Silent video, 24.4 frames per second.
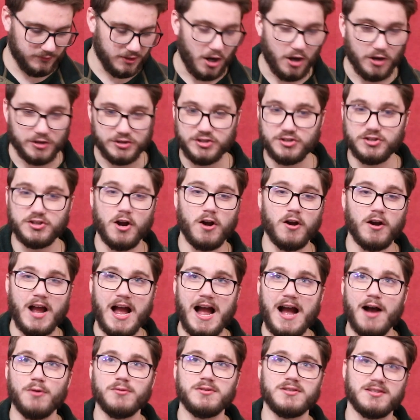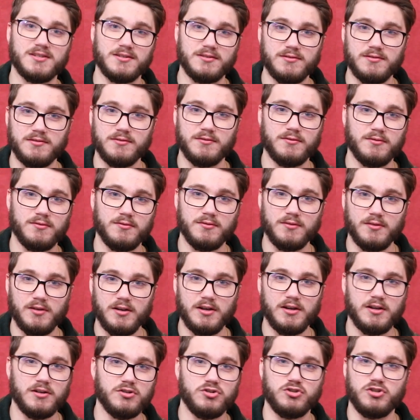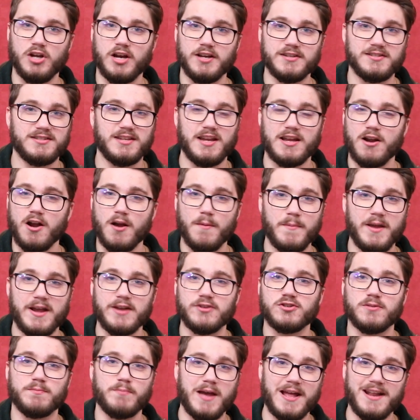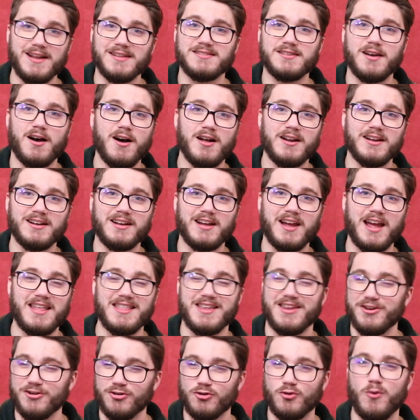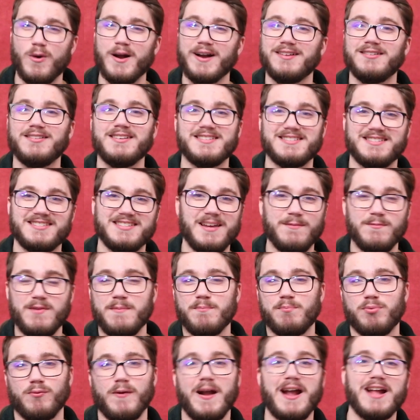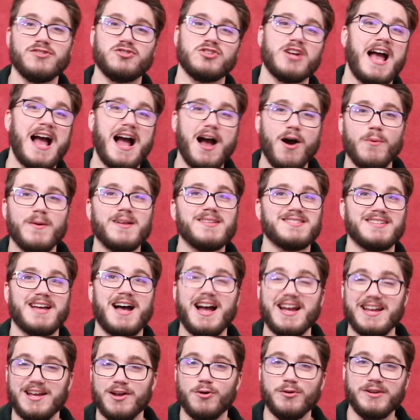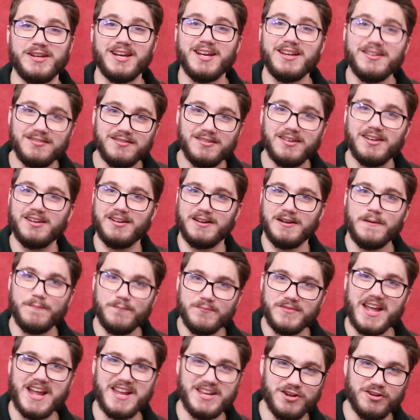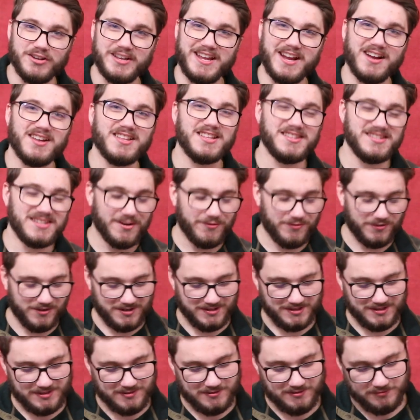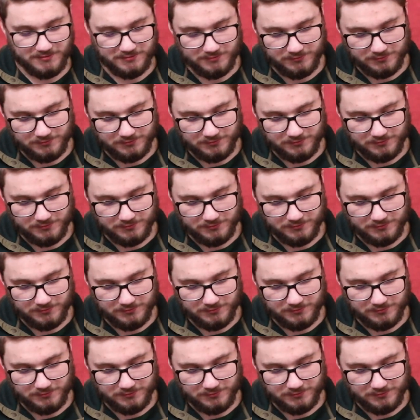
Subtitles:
I'll start out just in our major pentatonic, and then you'll quickly see me branch out into Ionian, and you'll hear the difference.